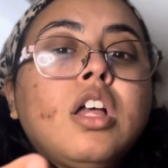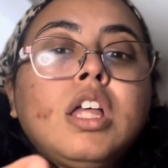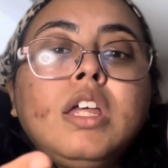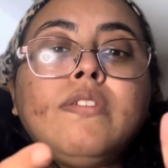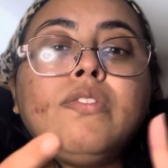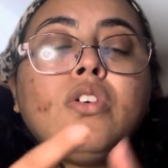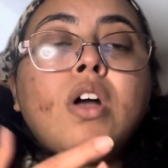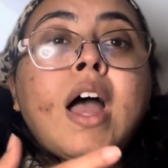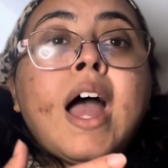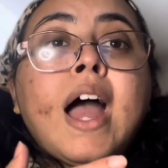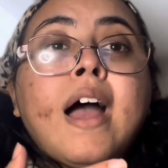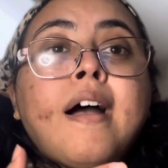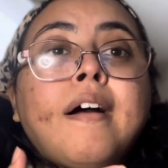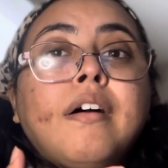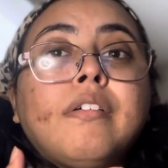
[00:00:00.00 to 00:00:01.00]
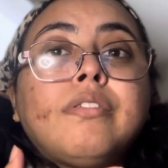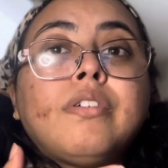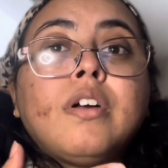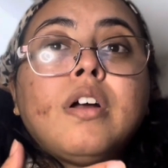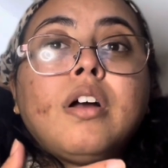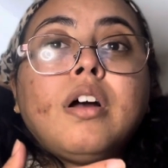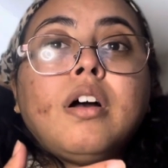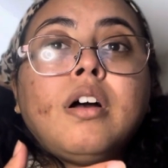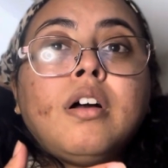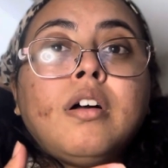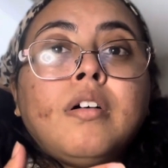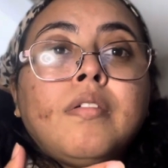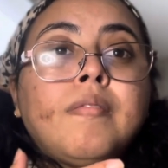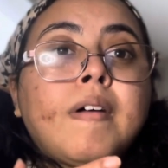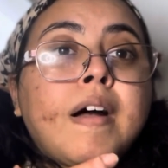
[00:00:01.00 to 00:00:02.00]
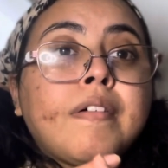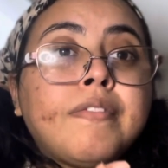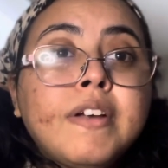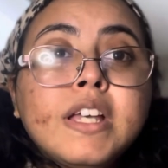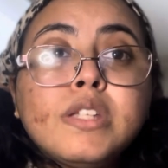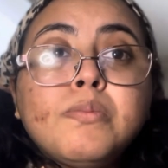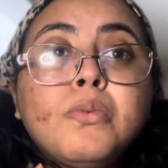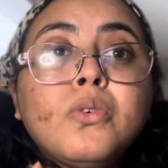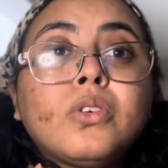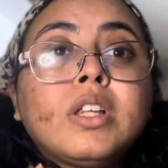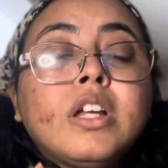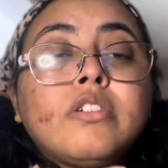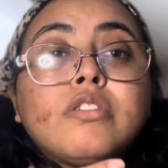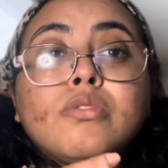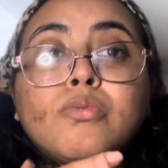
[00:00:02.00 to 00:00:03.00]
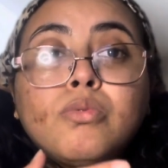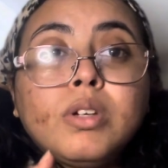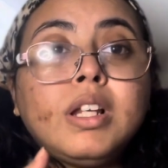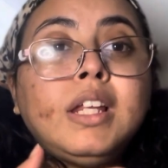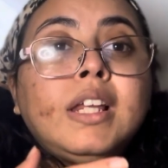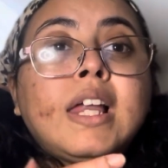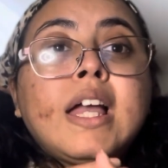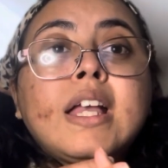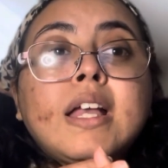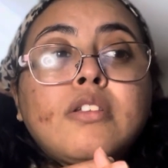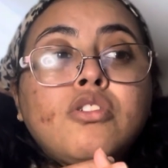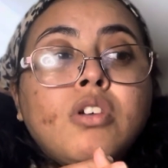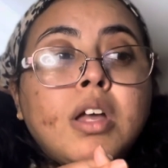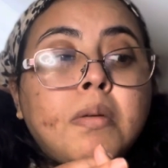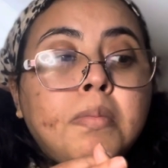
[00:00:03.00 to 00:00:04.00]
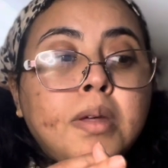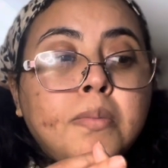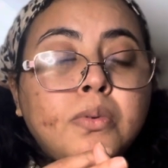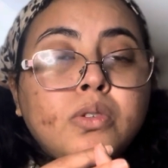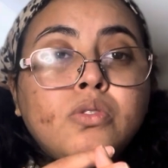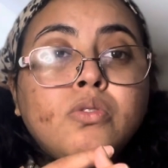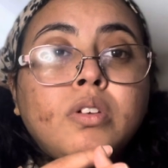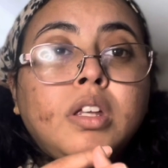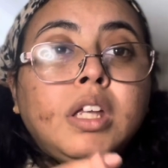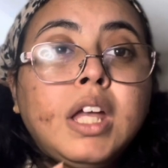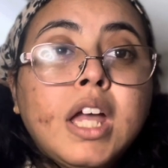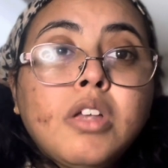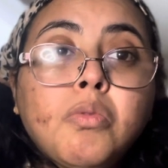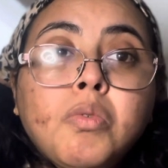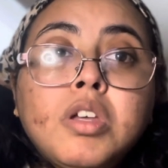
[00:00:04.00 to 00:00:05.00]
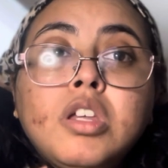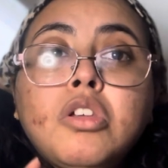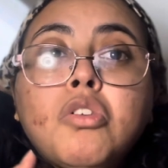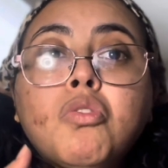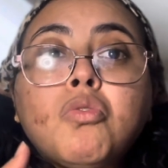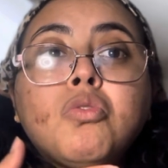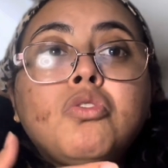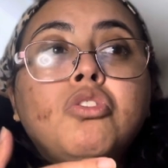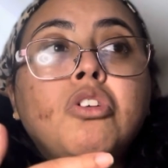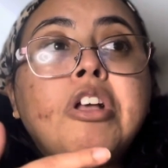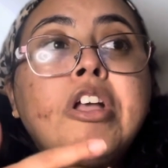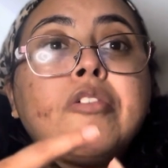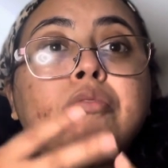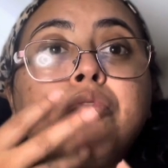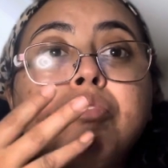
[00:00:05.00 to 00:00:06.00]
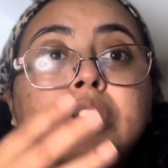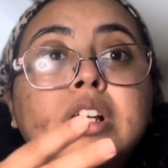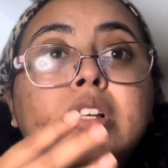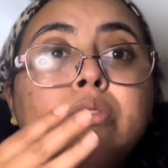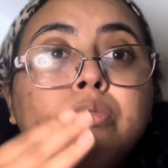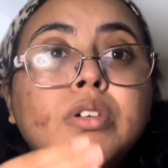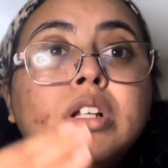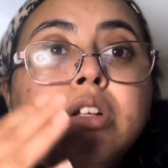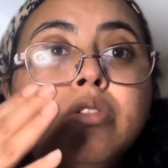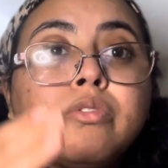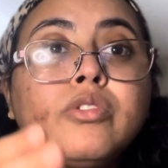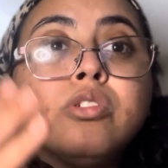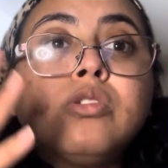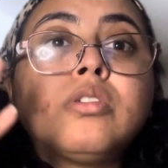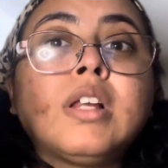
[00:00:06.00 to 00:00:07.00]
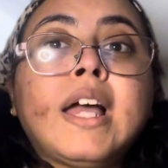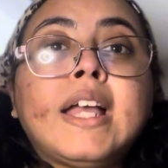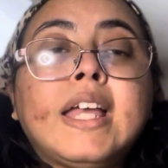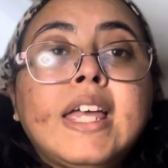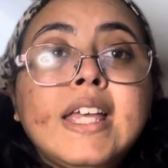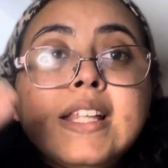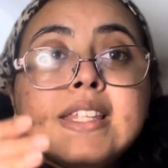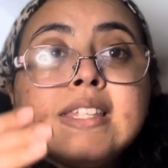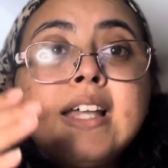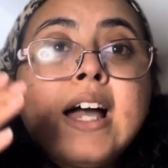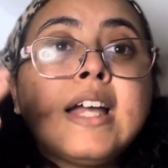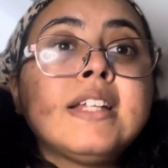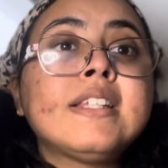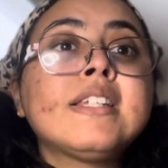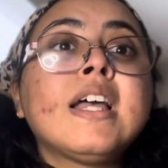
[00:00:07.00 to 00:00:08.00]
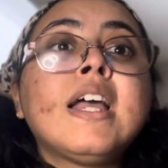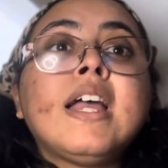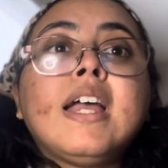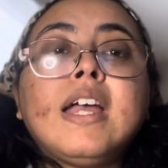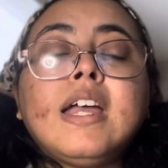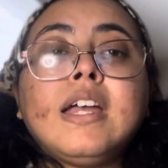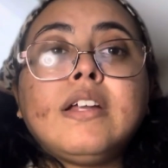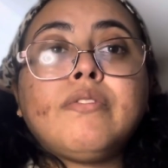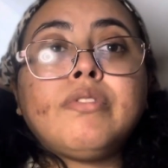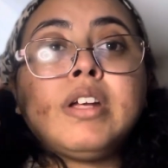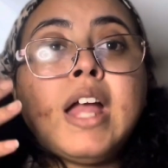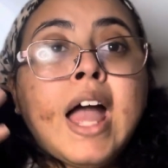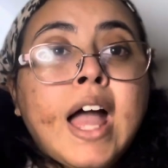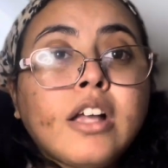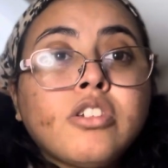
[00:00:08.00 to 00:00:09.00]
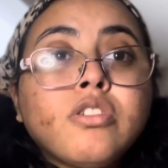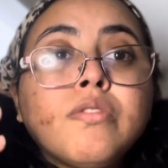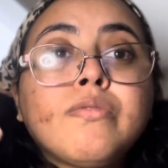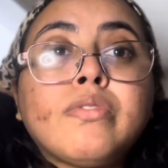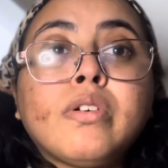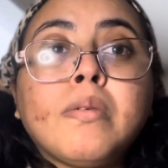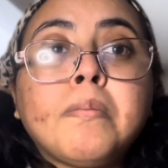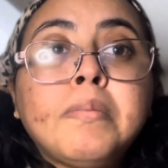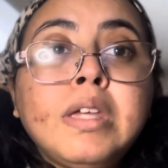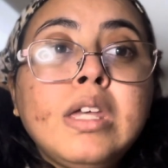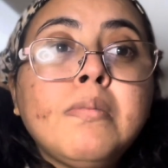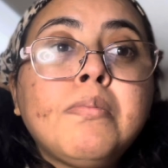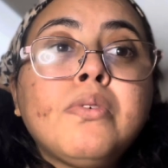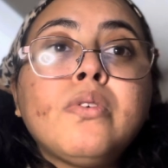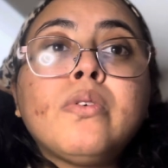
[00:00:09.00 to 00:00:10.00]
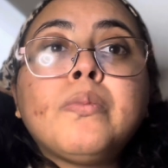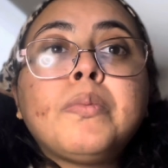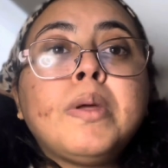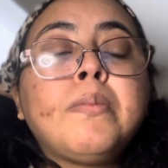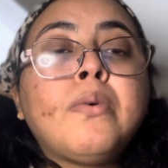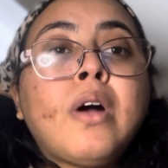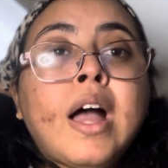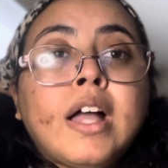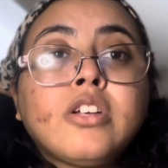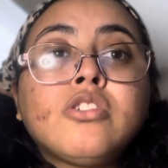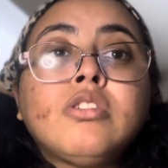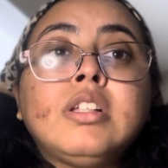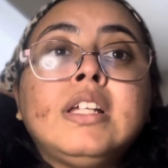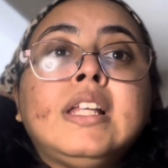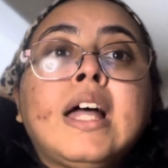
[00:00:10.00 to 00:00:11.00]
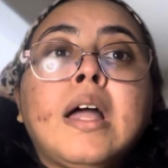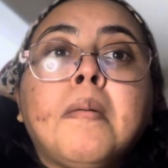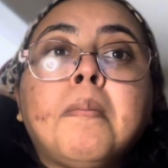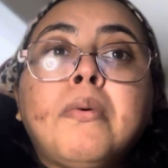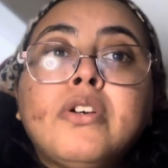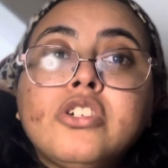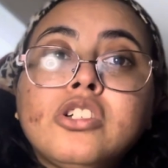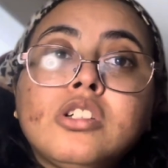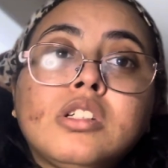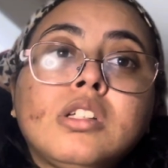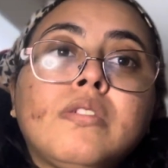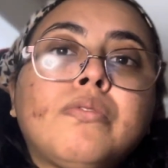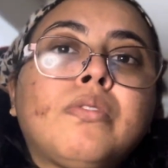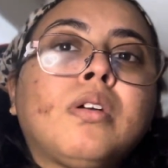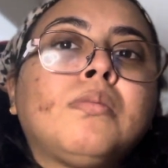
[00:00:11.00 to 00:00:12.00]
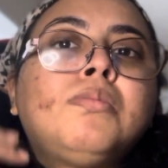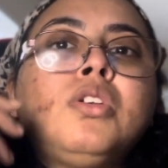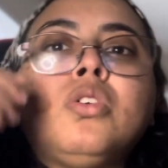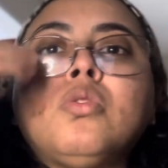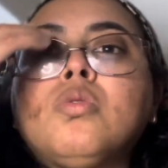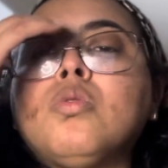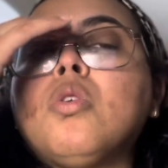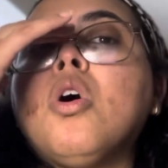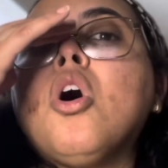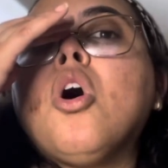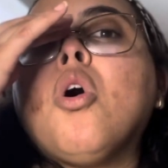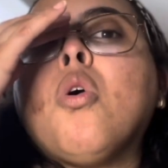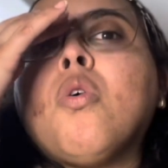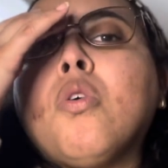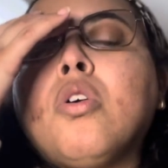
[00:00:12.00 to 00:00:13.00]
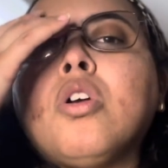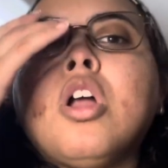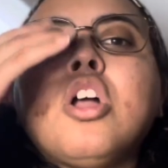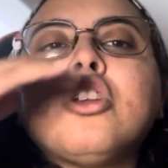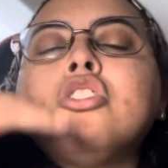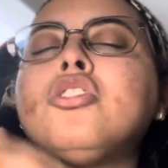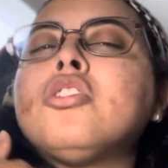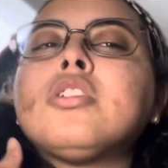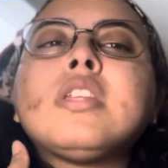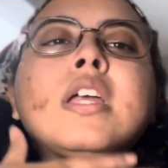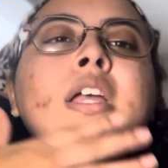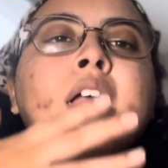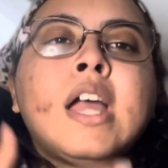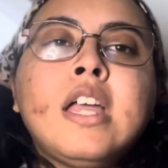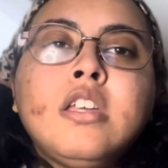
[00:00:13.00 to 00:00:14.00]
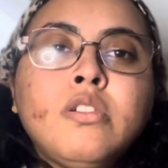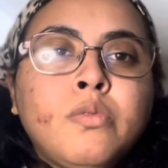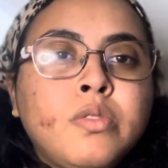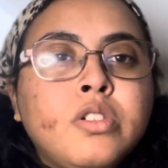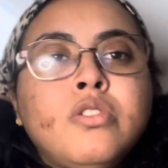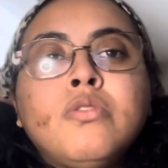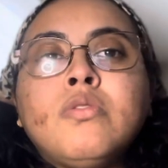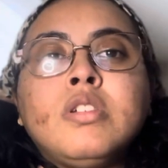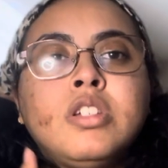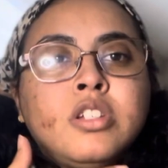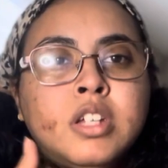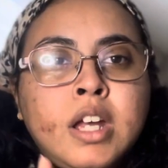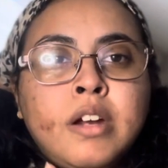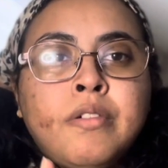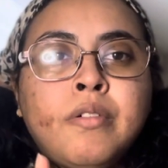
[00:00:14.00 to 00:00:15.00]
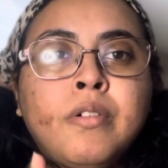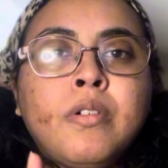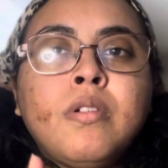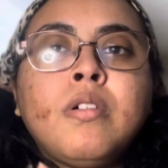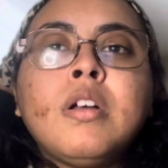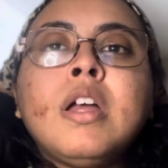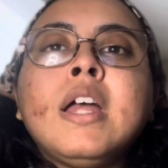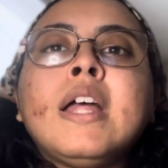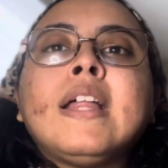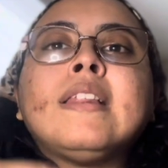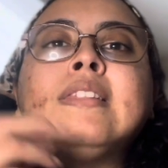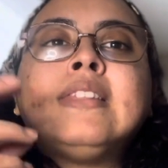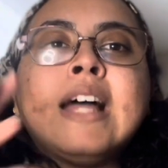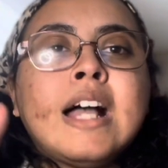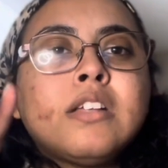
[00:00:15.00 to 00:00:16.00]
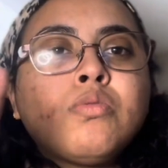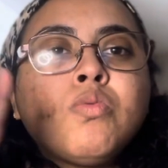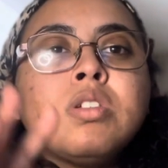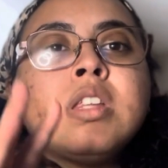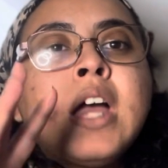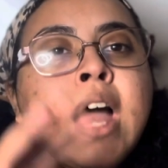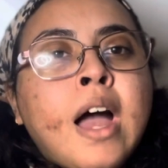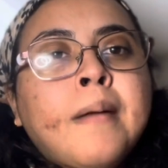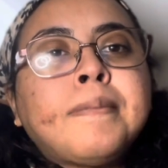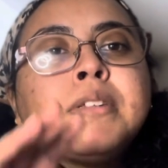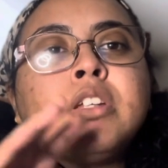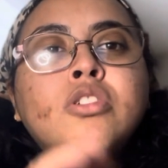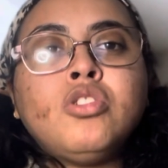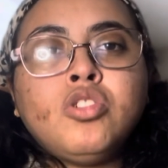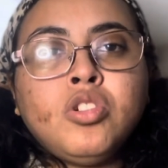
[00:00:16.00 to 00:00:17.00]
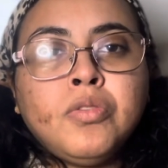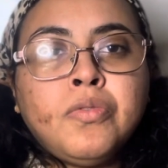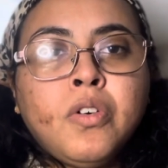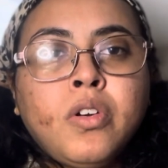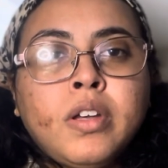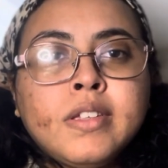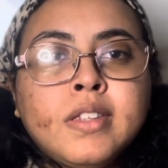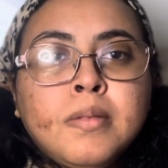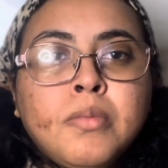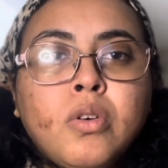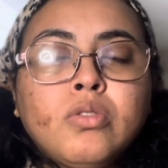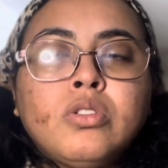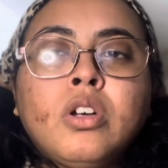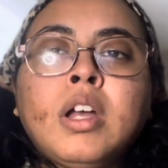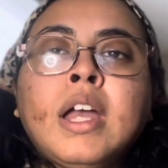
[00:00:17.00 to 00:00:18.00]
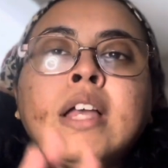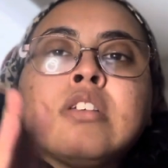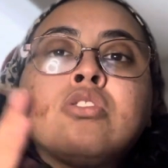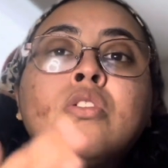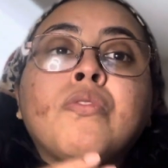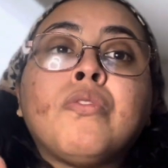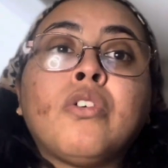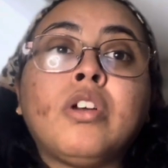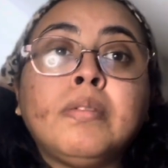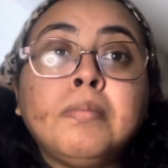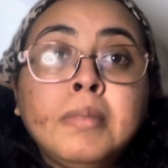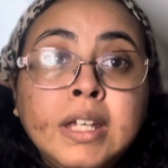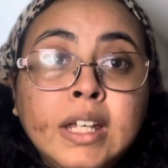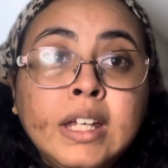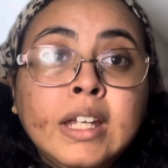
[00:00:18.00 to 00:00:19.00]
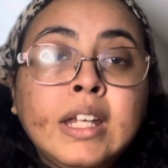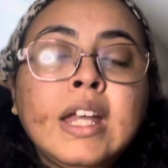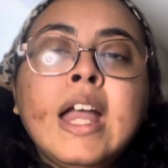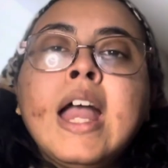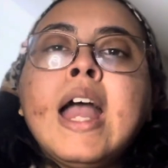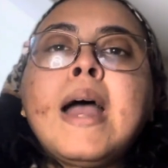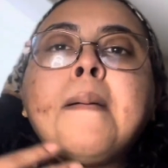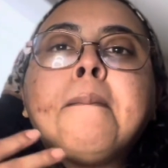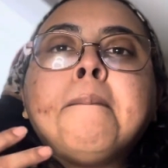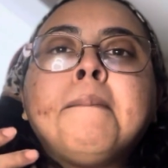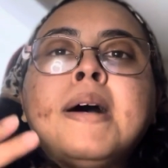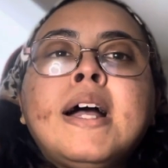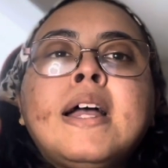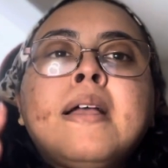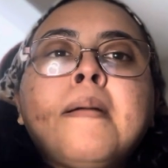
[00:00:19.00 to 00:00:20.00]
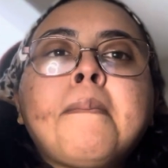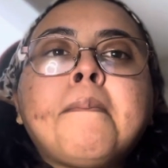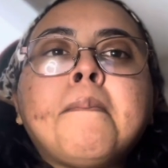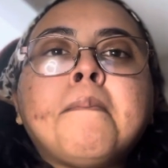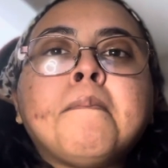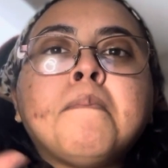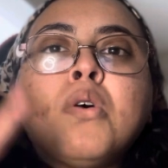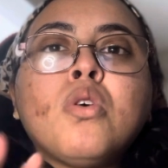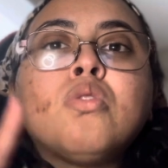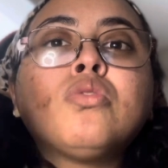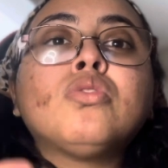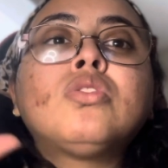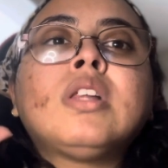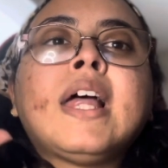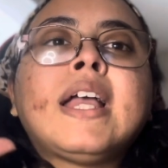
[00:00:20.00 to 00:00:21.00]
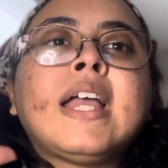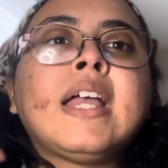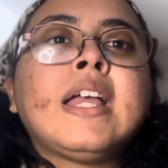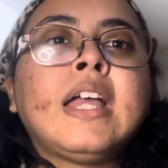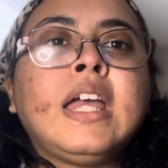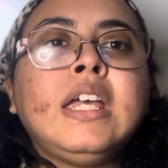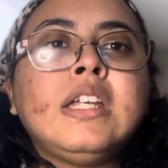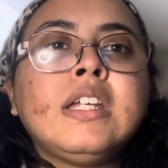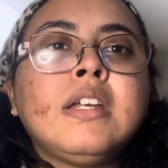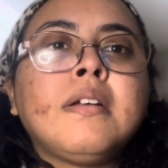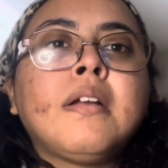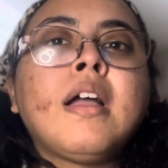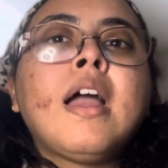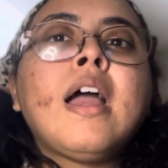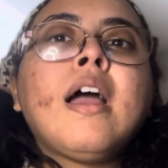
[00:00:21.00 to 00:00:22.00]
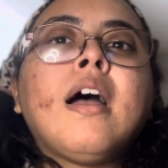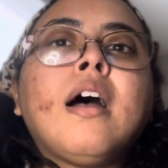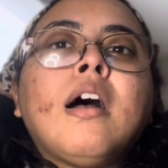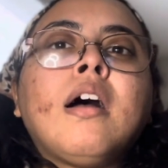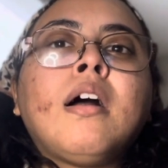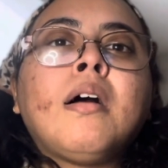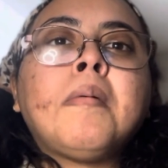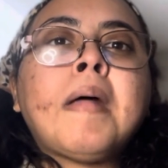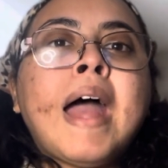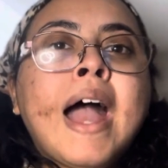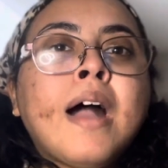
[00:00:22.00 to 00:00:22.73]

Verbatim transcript: if you have um, a Facebook that is really like like you get people to engage with you you get really really rude like insights and reaction from people people actually like purchasing from you or just engaging with you in general that's what the apps that you should focus the most okay so for me my most like engaging um,